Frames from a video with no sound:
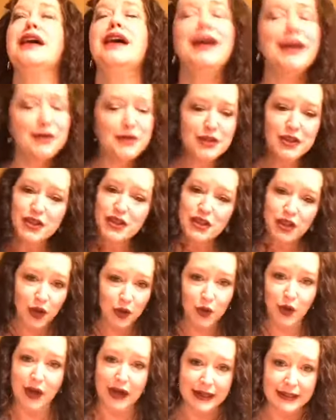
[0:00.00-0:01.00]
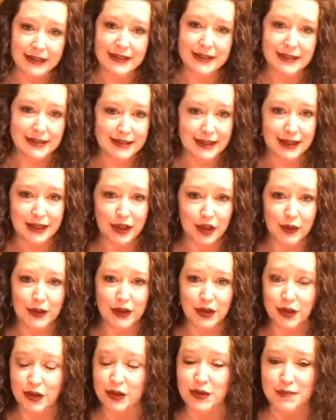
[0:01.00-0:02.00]
It was so great to see you
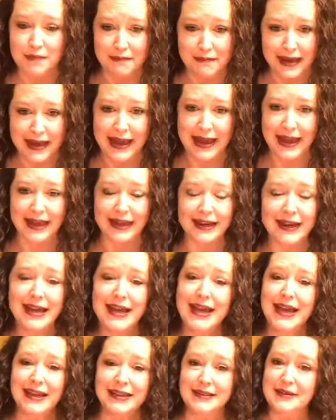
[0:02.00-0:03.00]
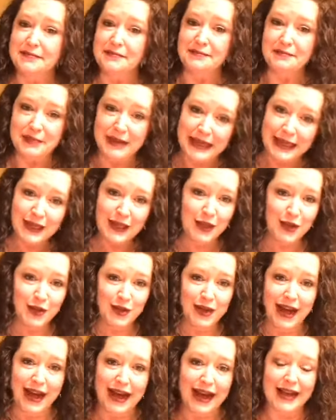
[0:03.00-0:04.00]
and your man and to meet you
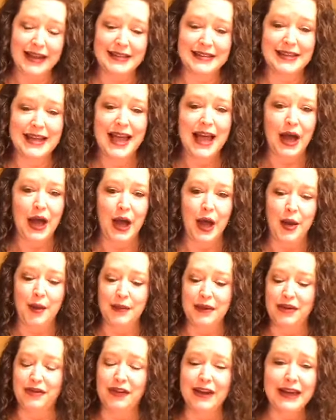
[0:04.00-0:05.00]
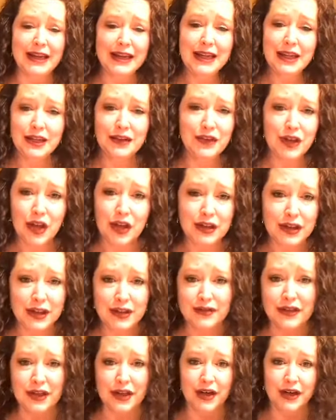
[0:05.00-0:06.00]
guys. Um, if any of y'all
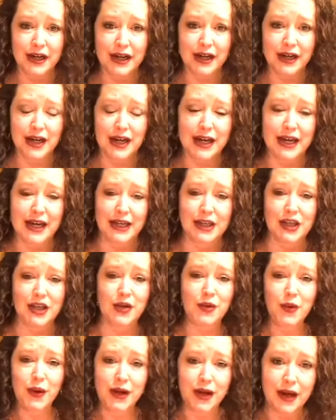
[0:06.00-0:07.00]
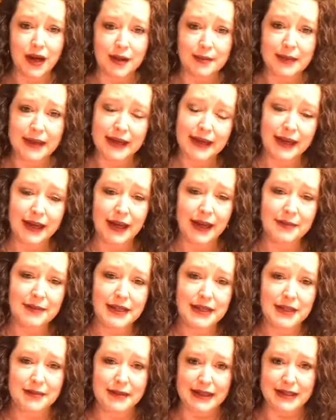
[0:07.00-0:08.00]
live in our area and you want to come in and come
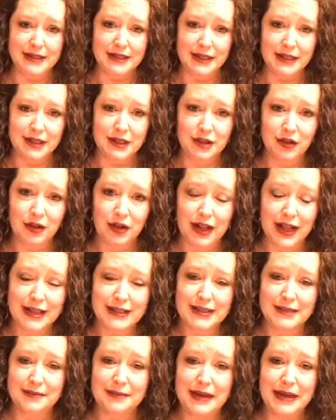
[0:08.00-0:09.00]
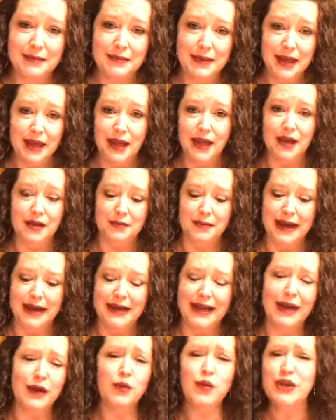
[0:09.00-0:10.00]
into my Sunday school class and meet me and hug my
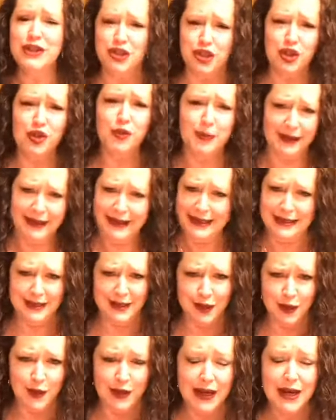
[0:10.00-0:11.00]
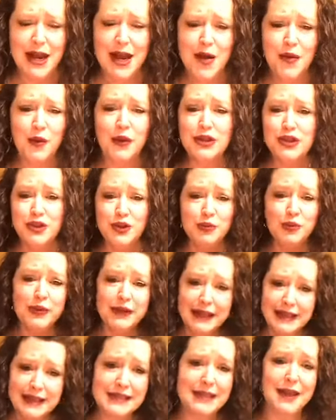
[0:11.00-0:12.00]
neck, would you please do it? Would you
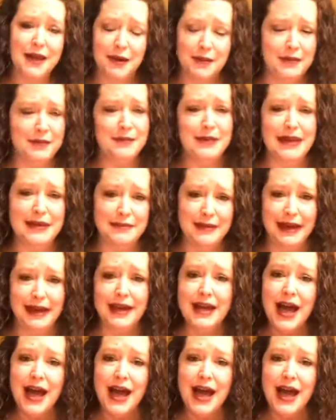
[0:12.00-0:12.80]
please come and meet me?